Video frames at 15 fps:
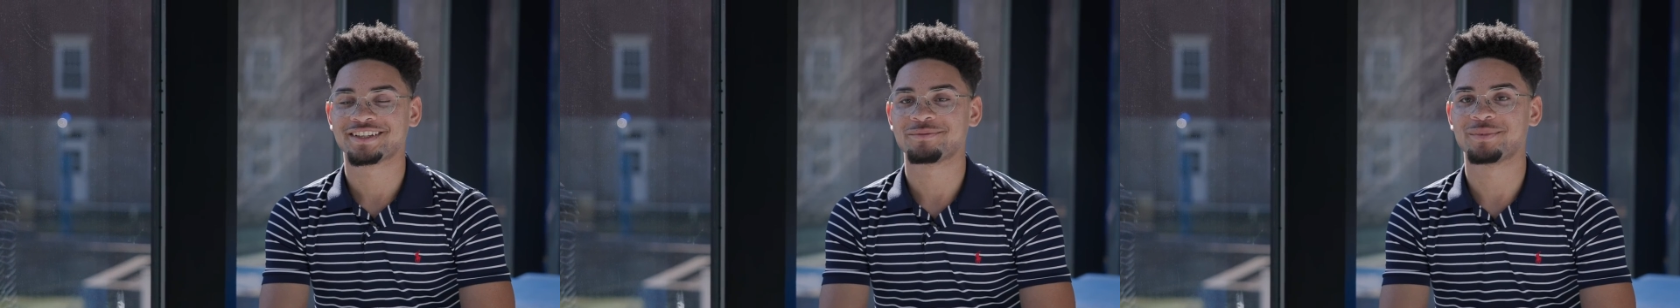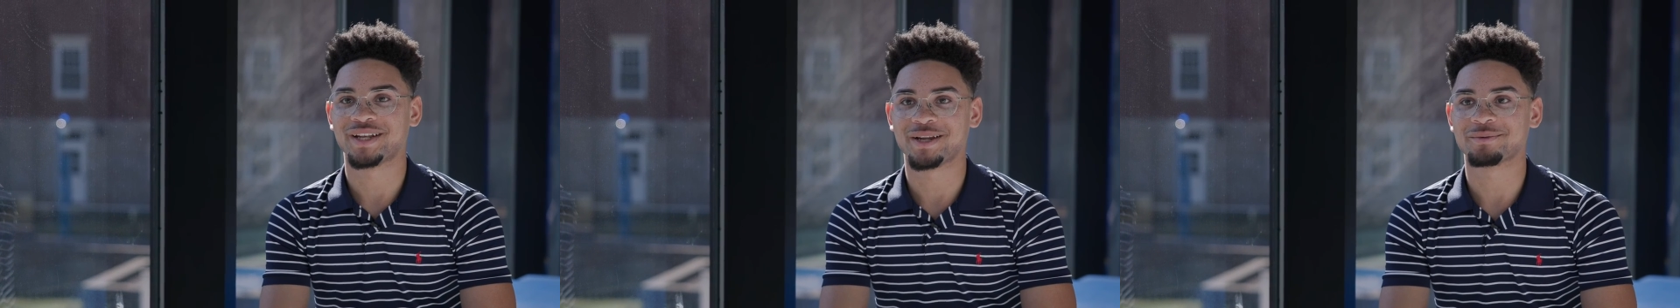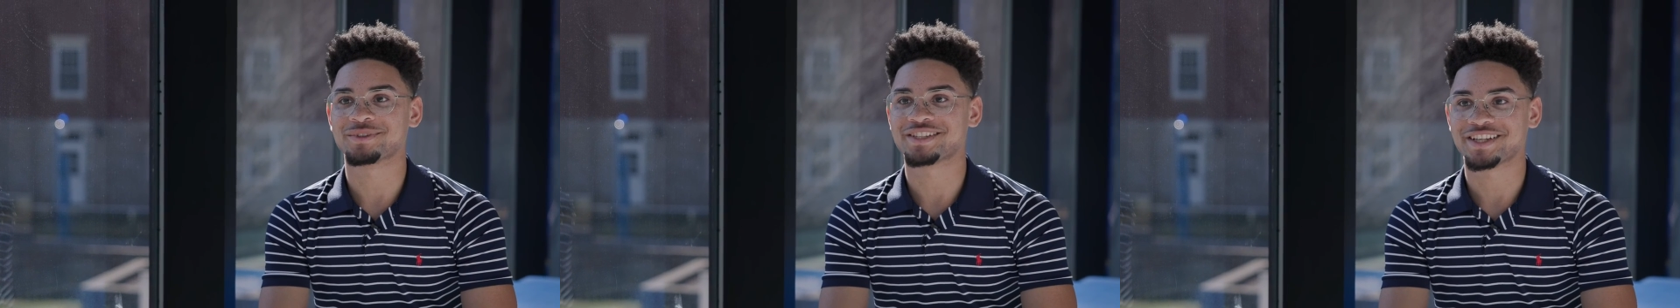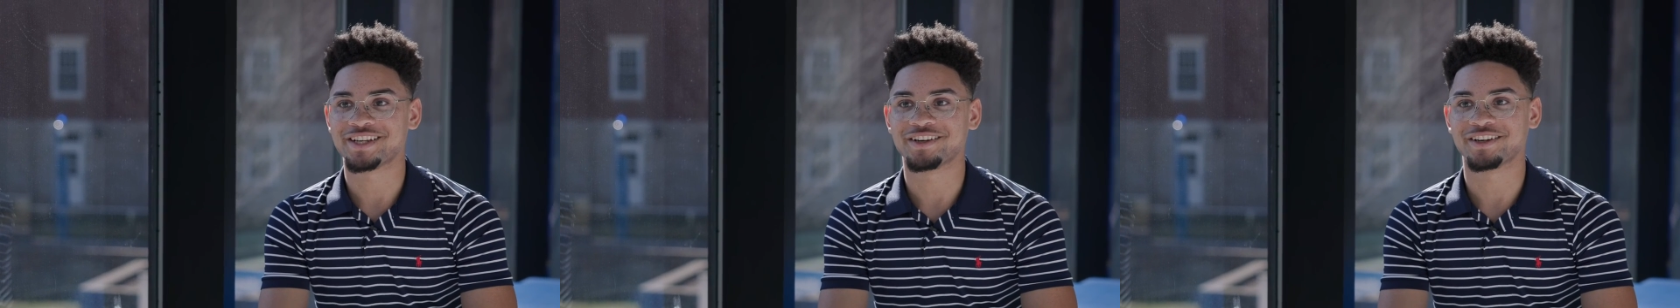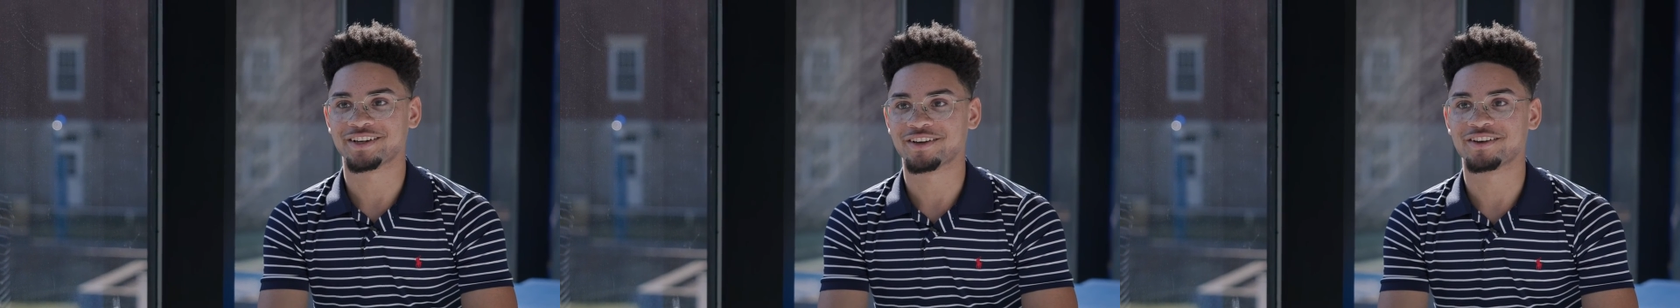been able to
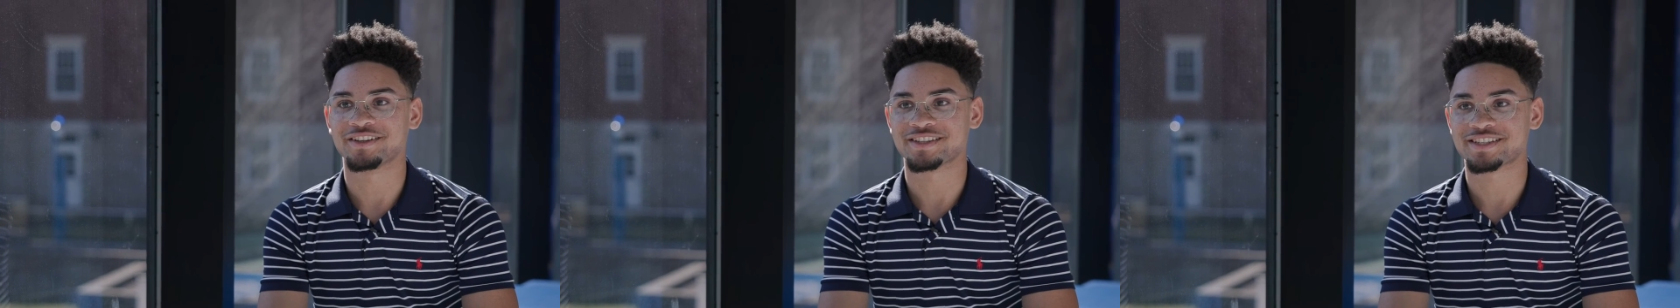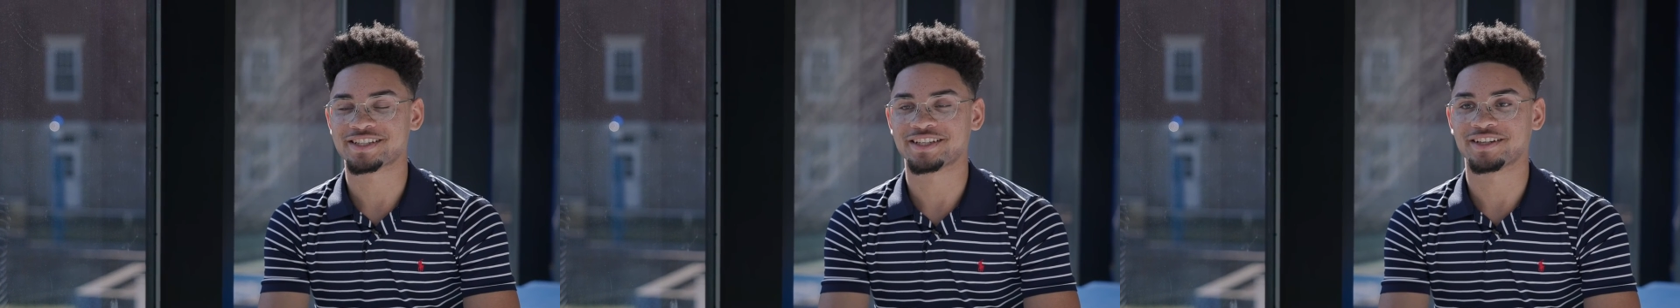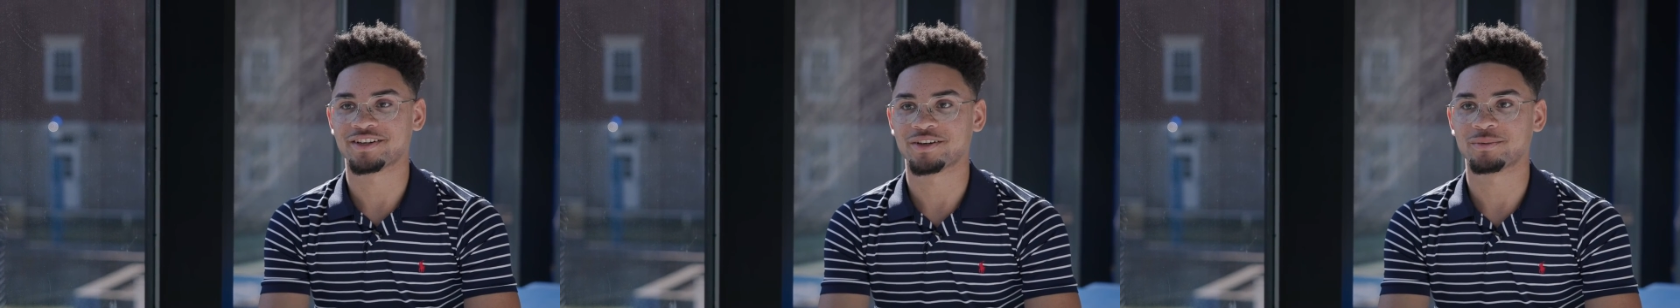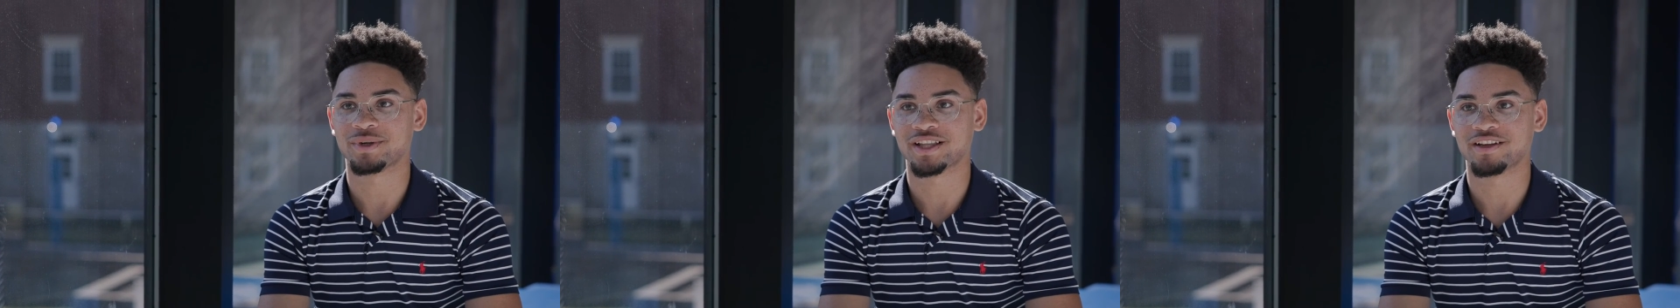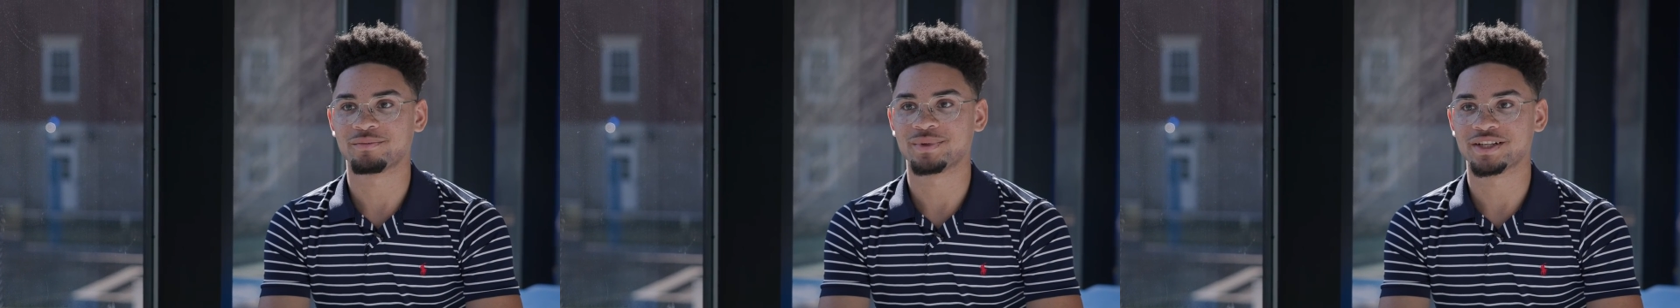hear it all and see it all
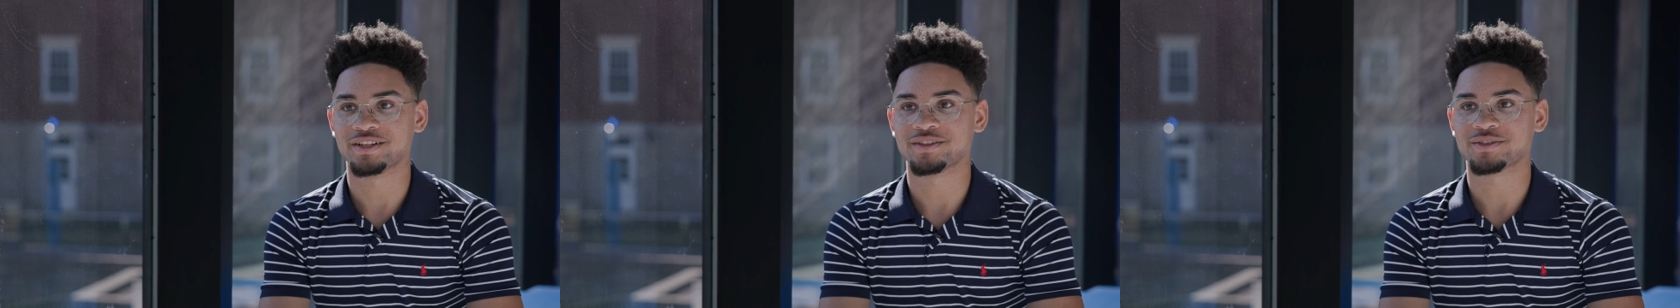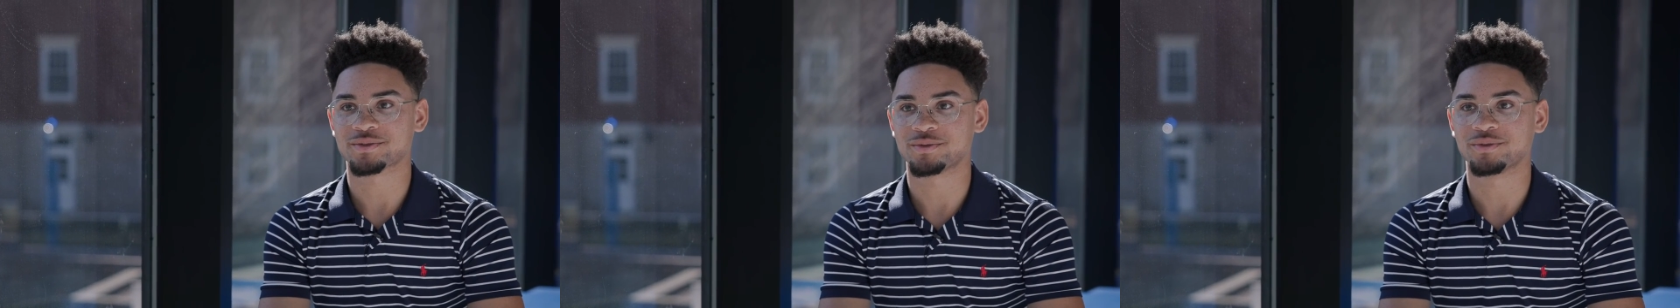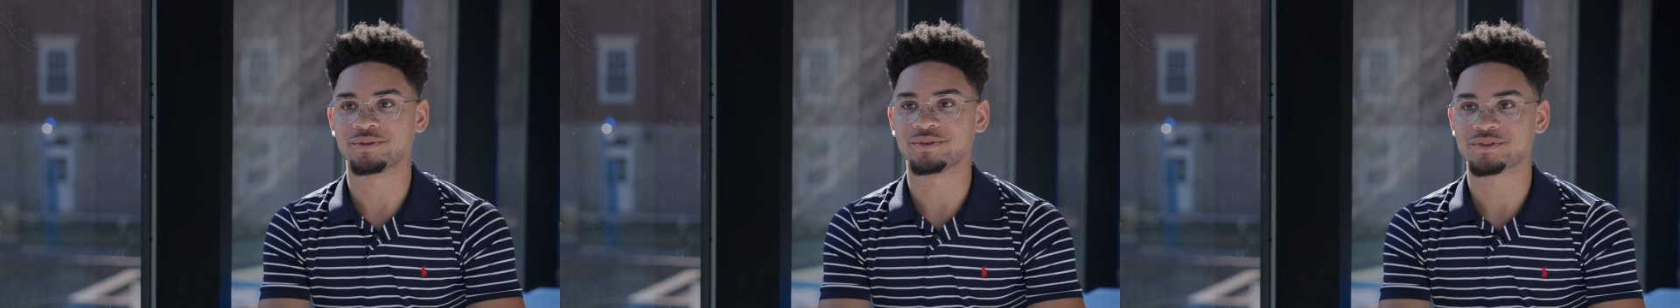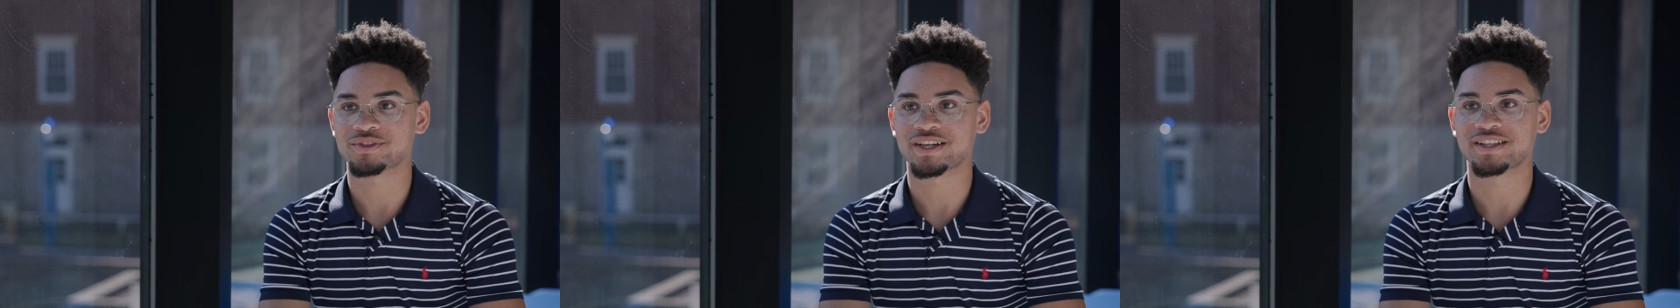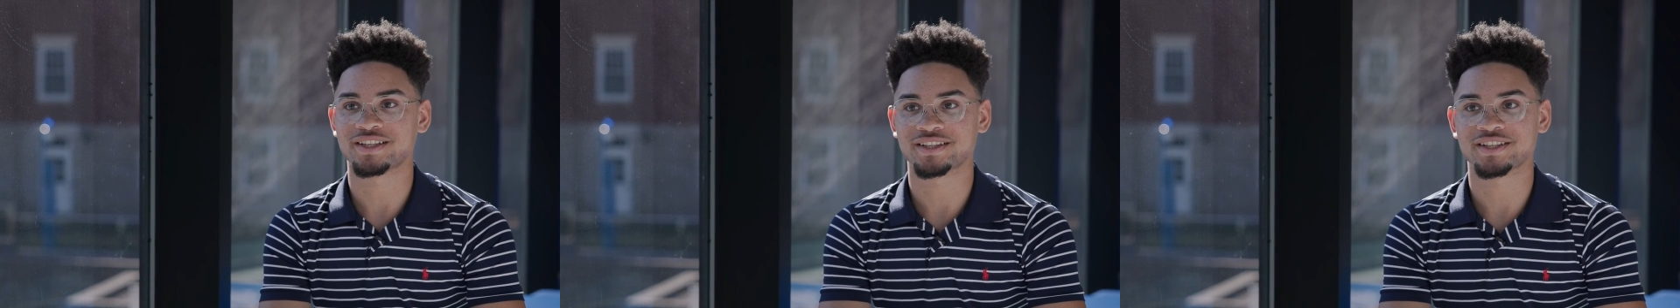while I've been in school.
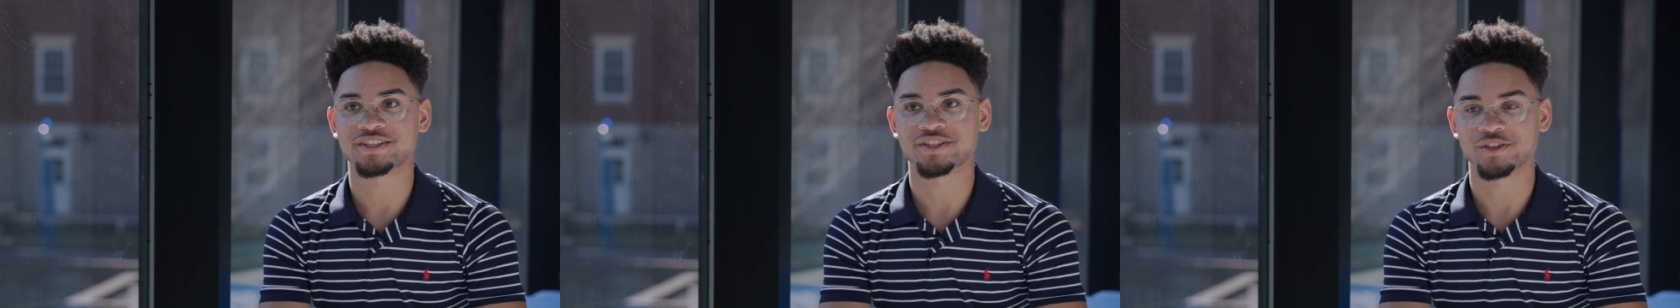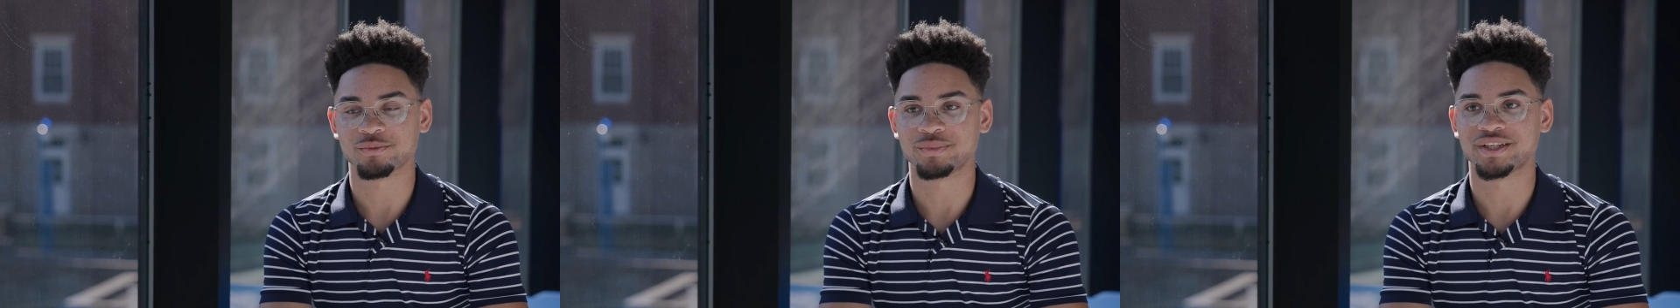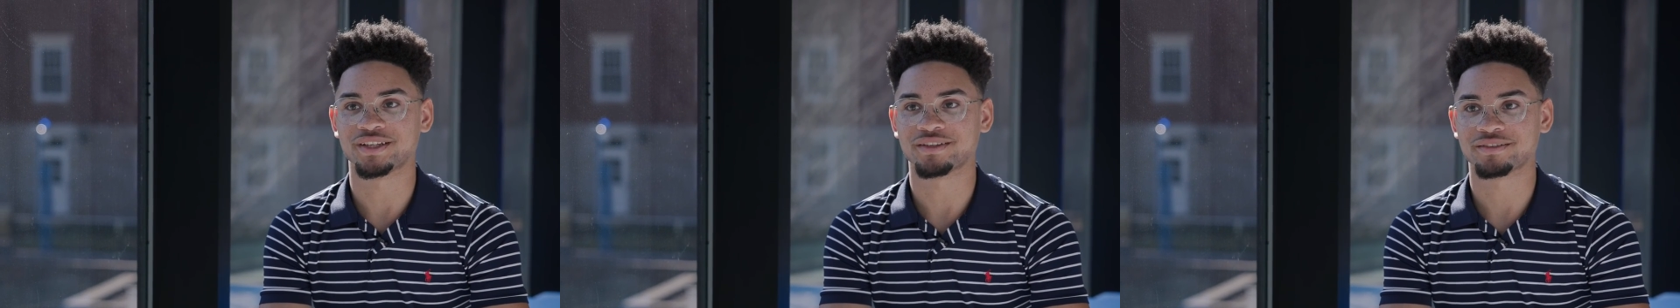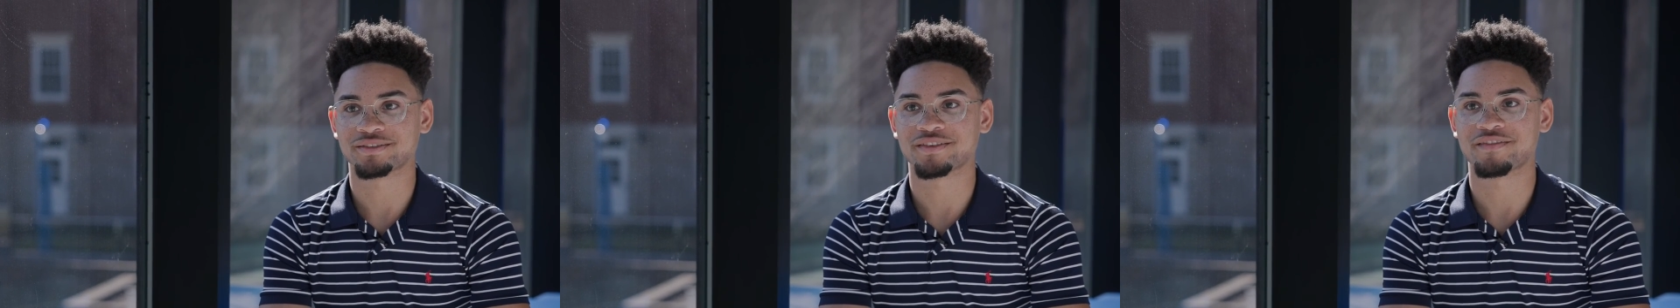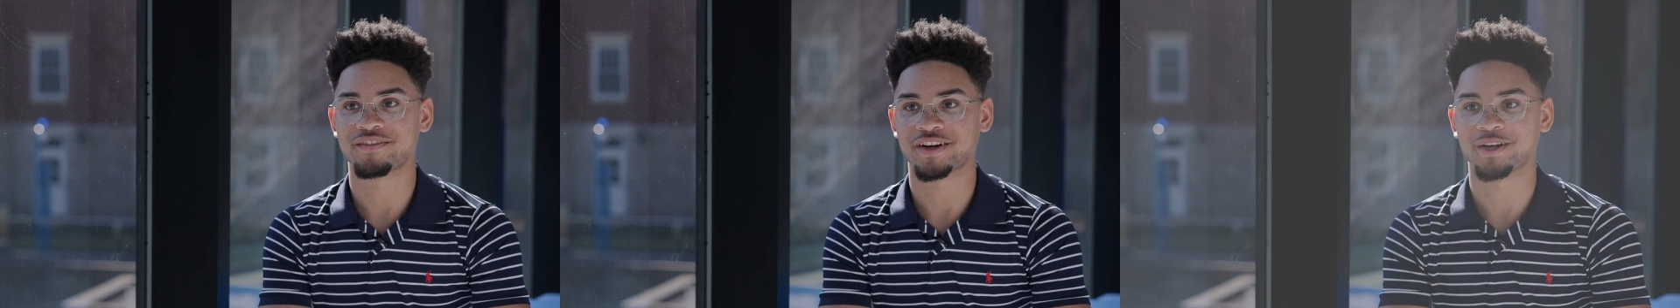So I think that she'll be
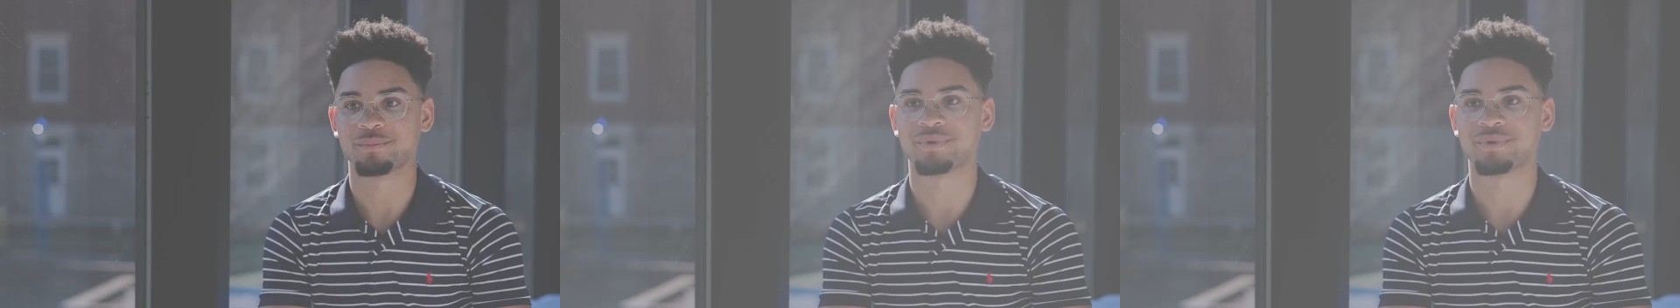very